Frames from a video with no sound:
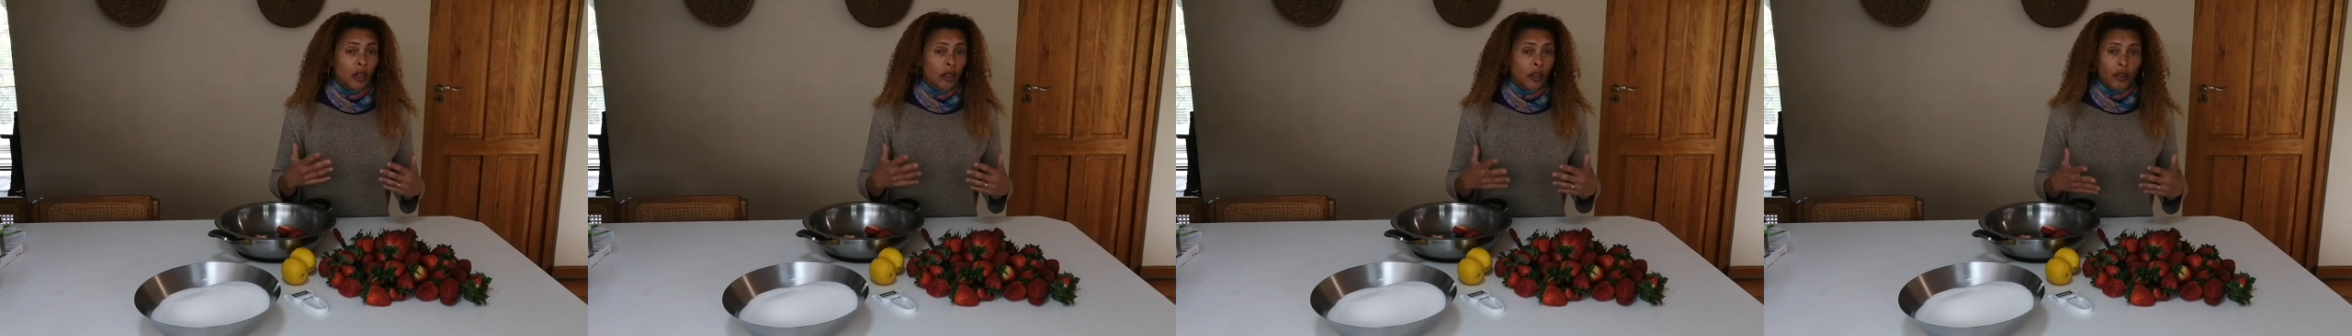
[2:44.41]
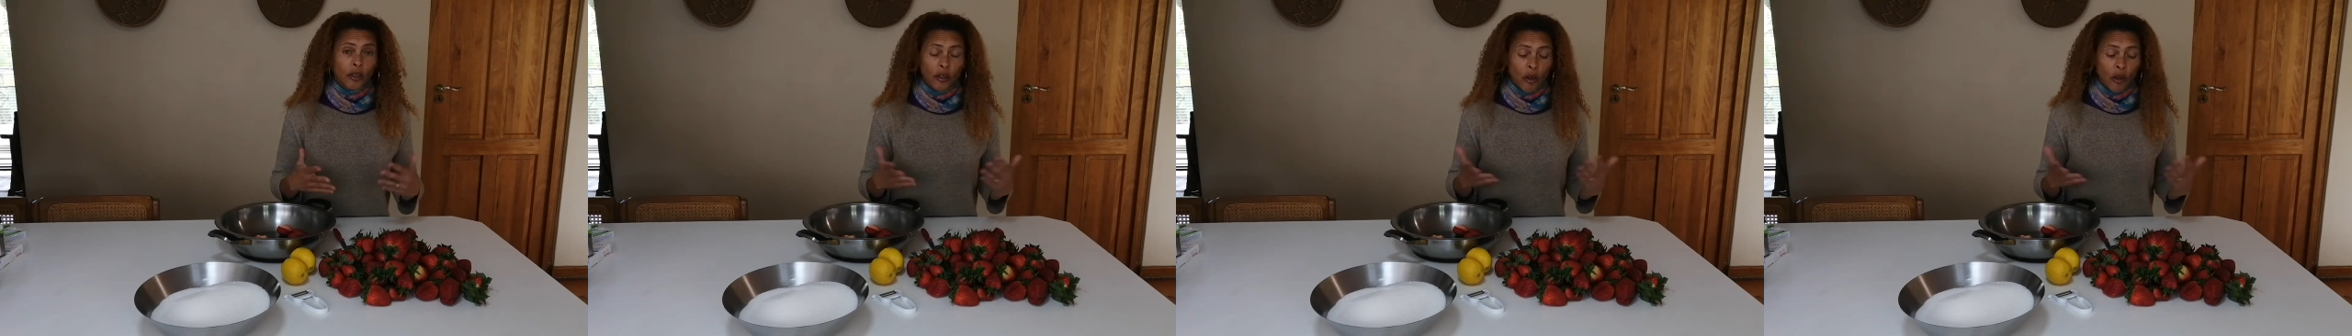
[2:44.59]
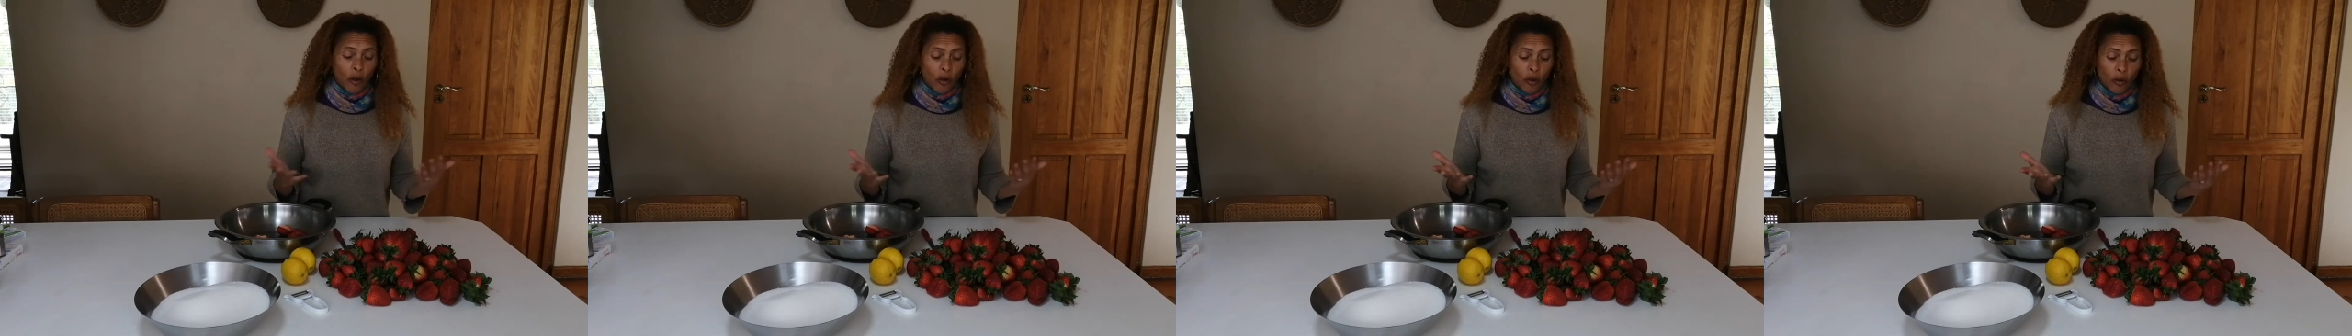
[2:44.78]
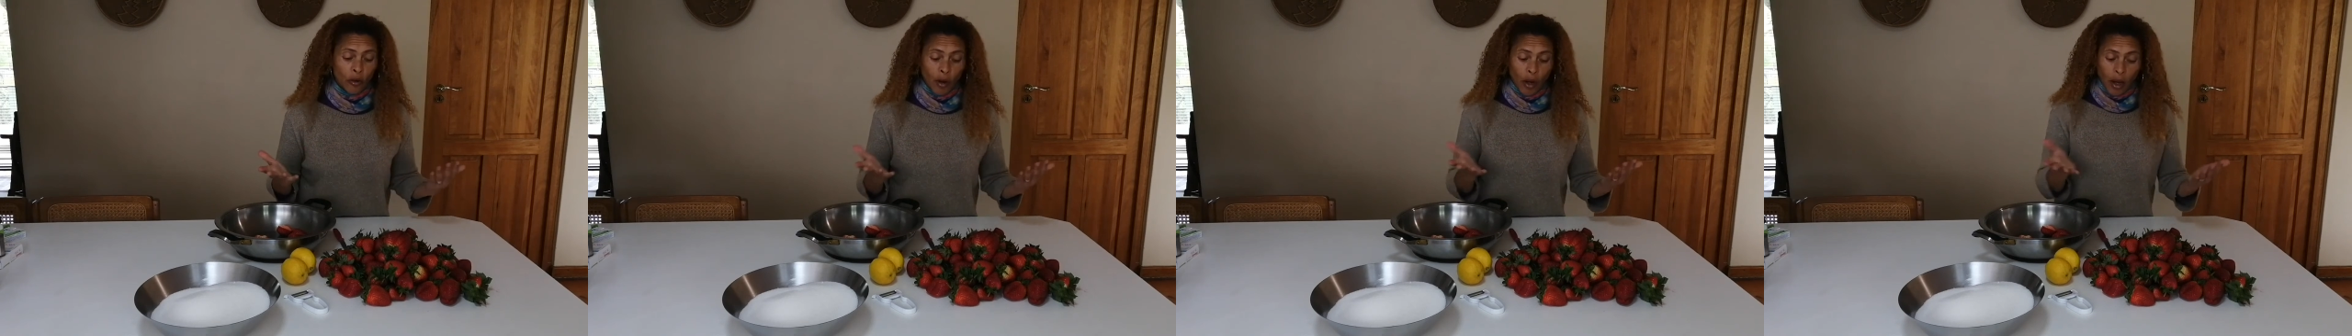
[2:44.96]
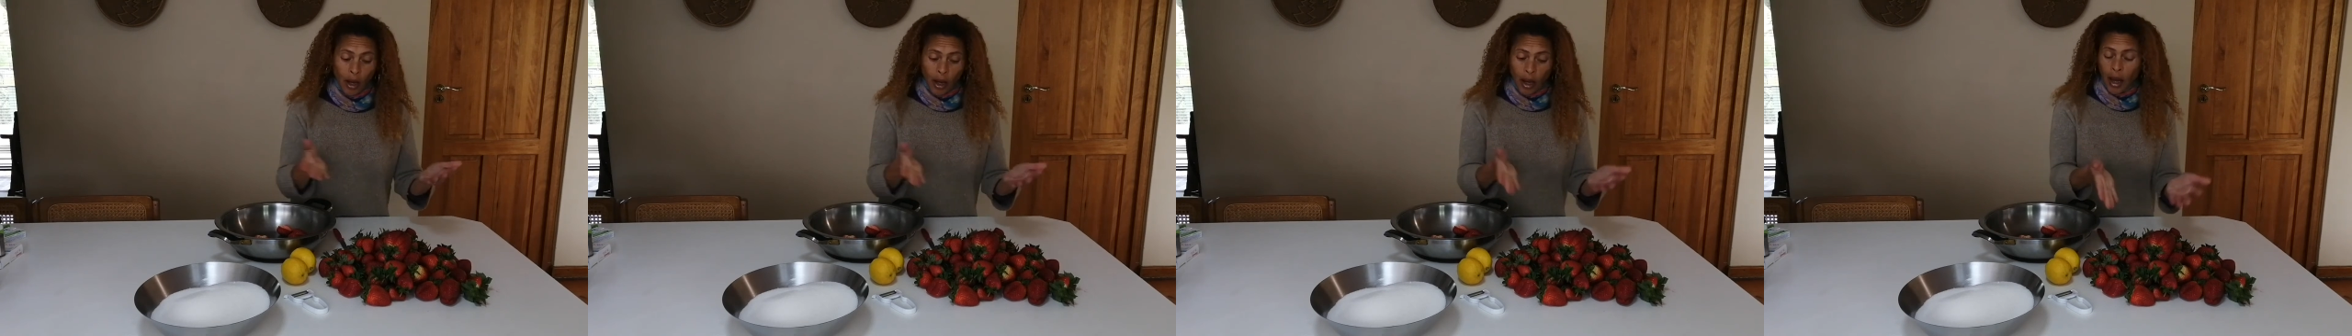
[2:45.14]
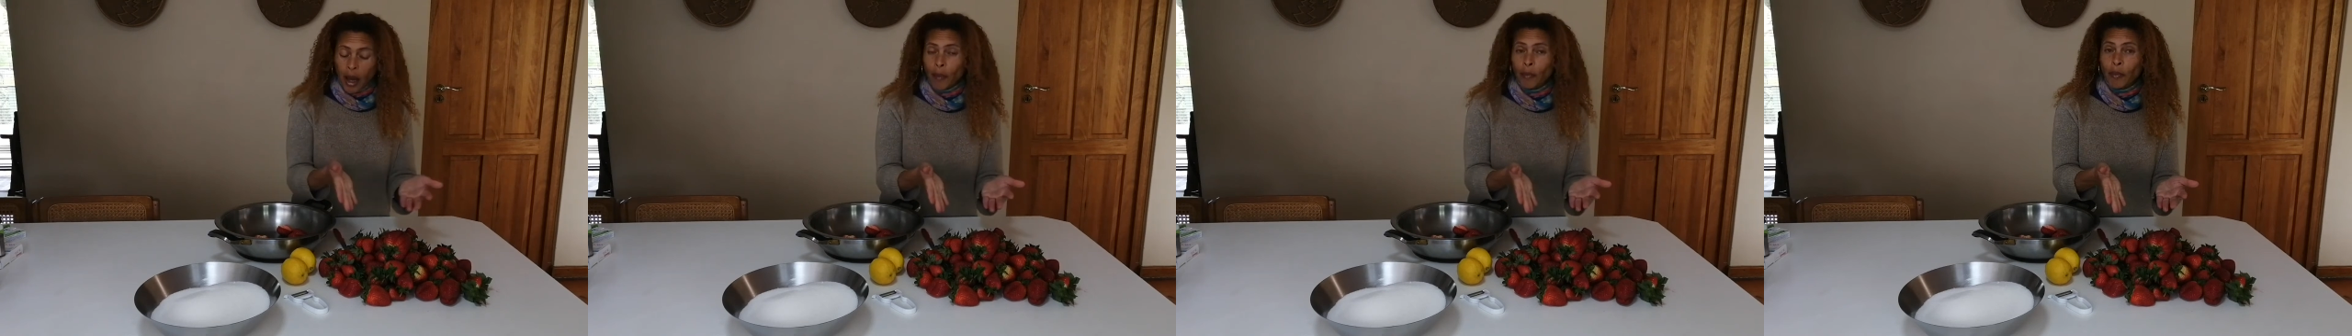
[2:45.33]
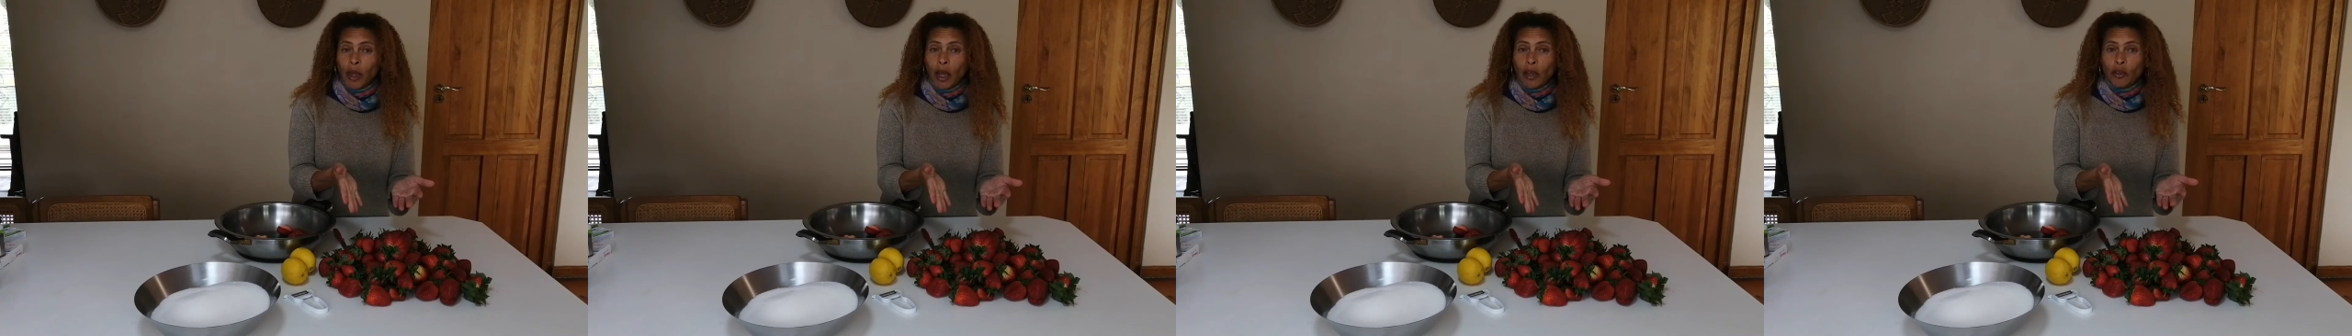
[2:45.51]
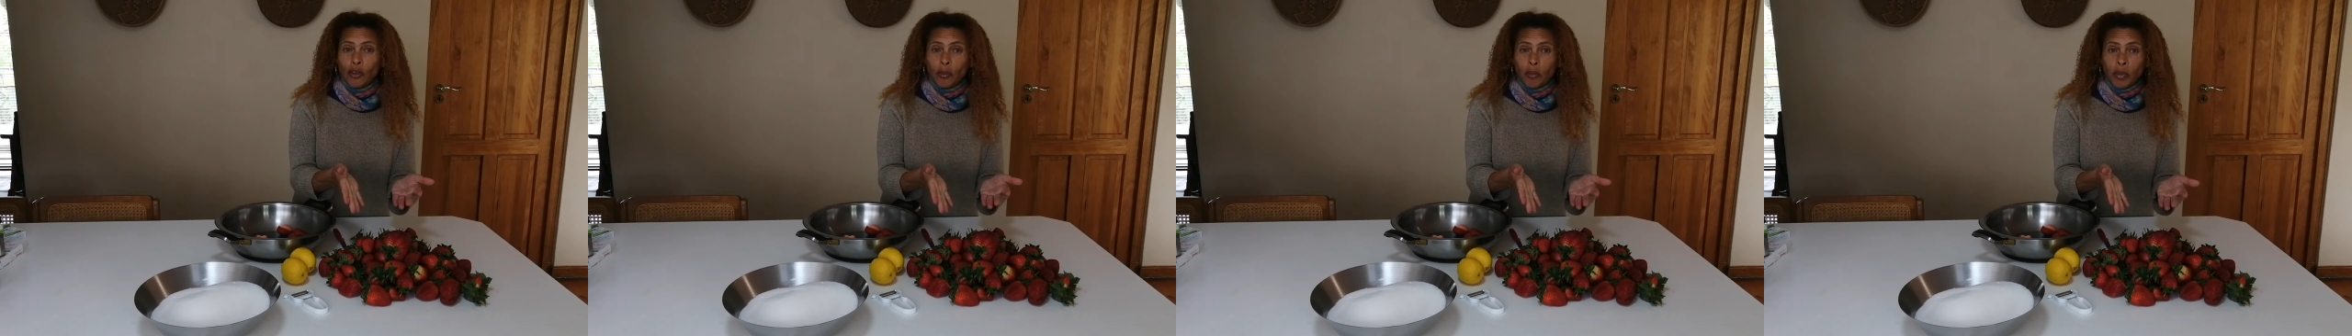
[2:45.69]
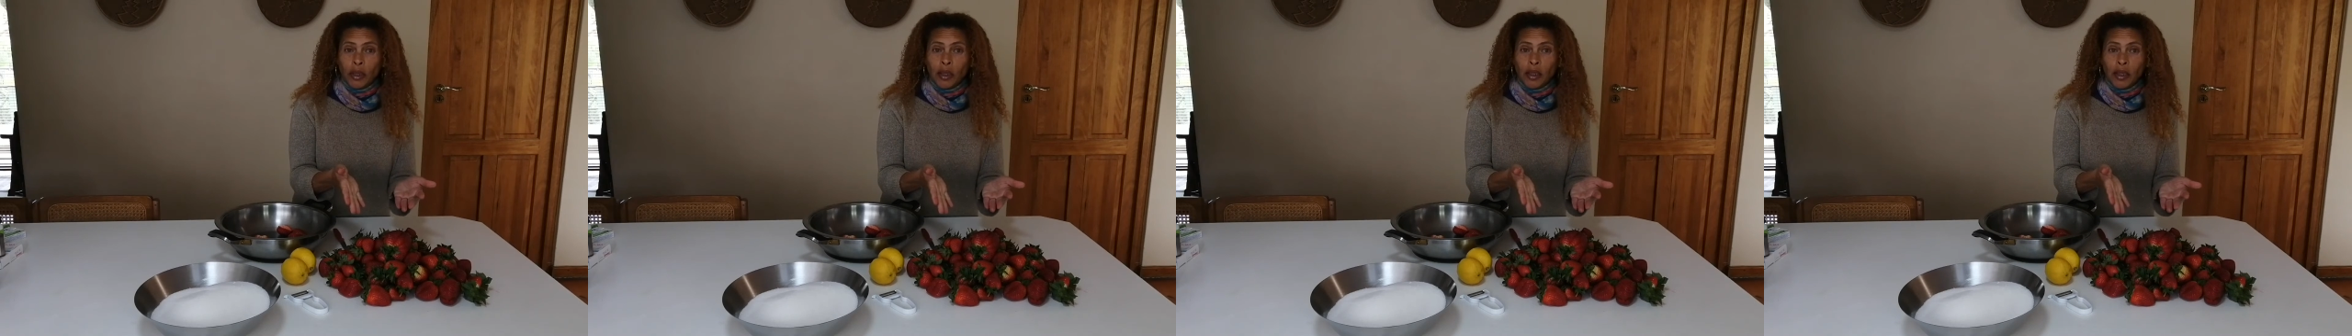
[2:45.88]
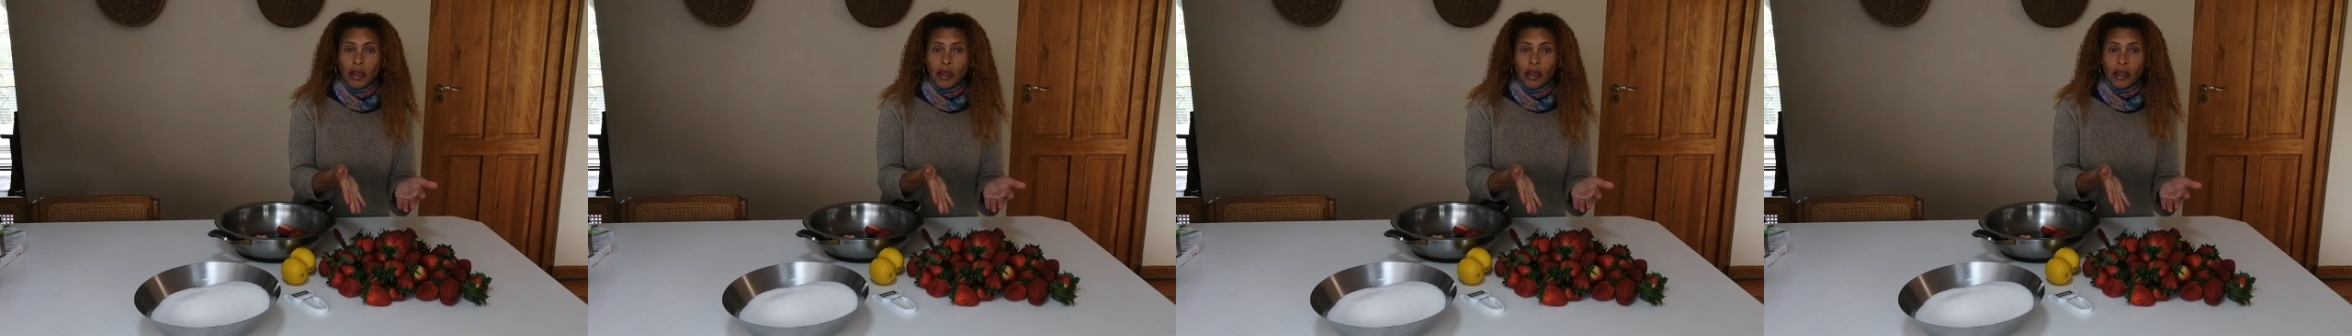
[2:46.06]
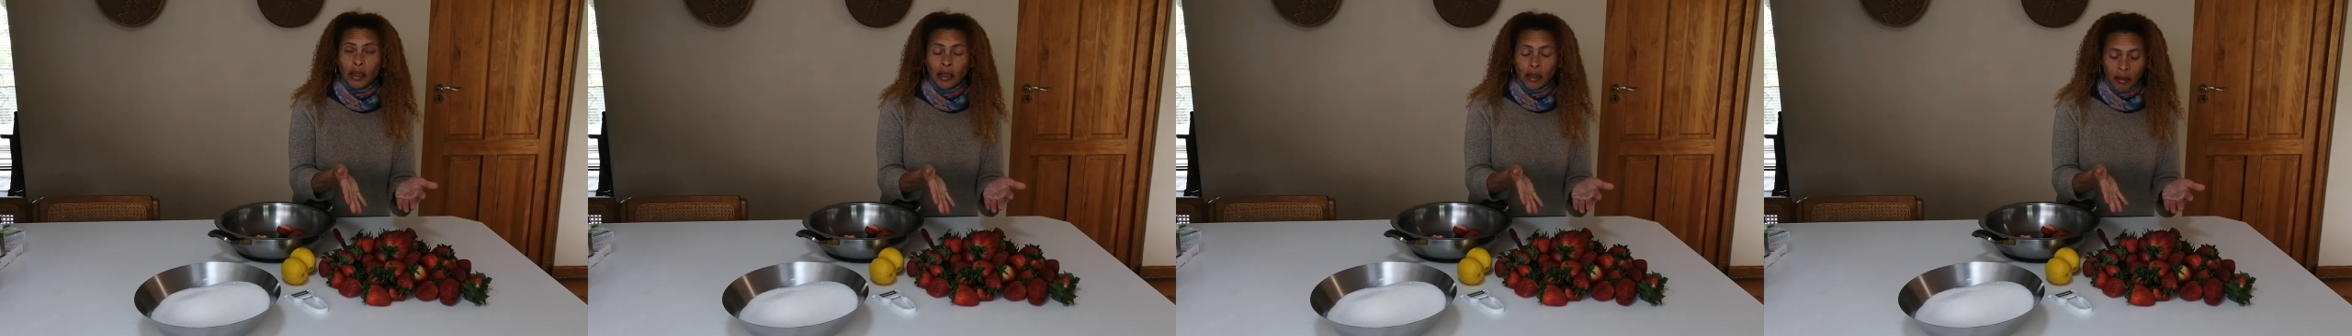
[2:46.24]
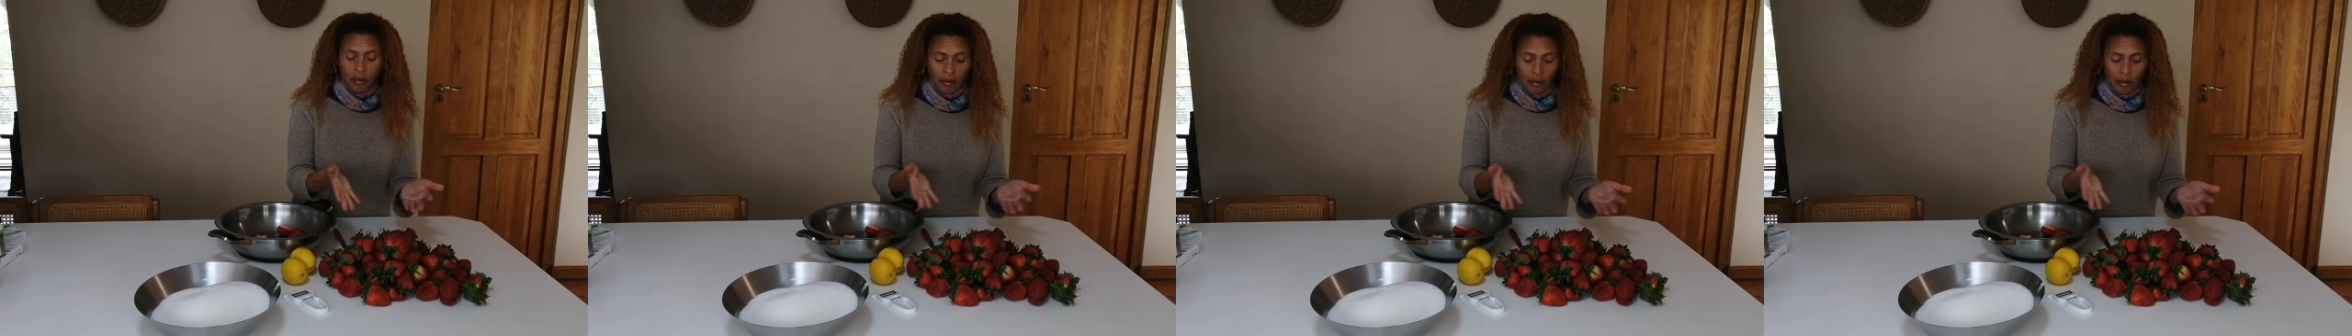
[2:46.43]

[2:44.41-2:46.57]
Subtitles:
So I'm going to be here